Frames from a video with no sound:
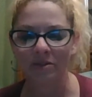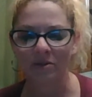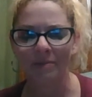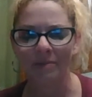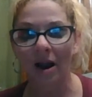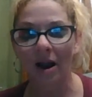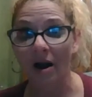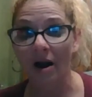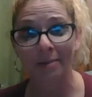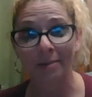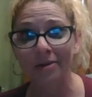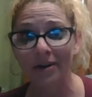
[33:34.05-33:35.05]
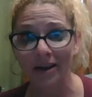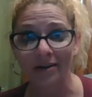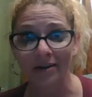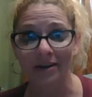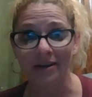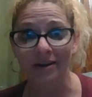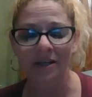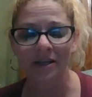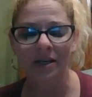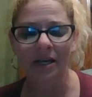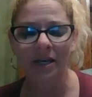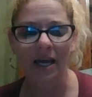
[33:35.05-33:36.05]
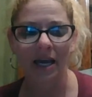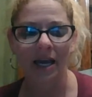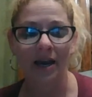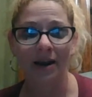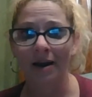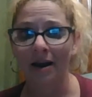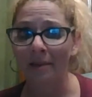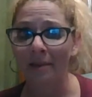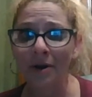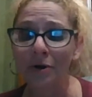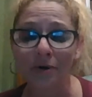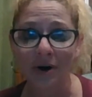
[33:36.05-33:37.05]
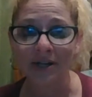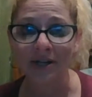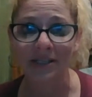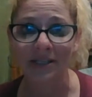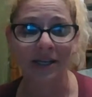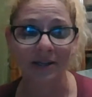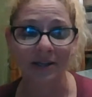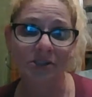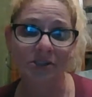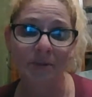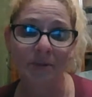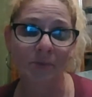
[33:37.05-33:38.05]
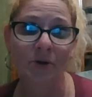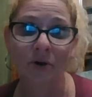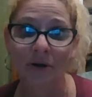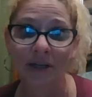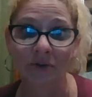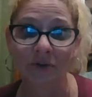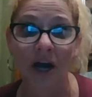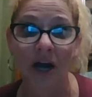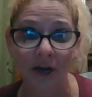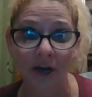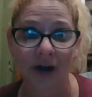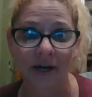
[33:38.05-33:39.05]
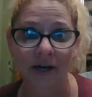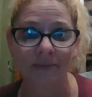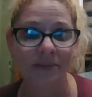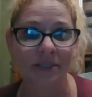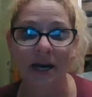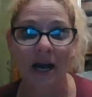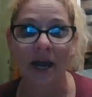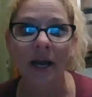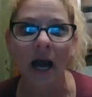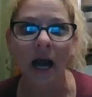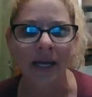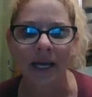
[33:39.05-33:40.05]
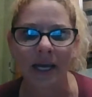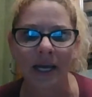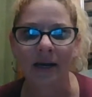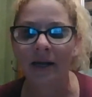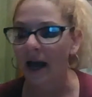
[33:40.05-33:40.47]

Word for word: So I'm like, all right, I'm gonna look into this. And now I'm not going crazy. Like there's some people that only live with 100 items, and I I can't.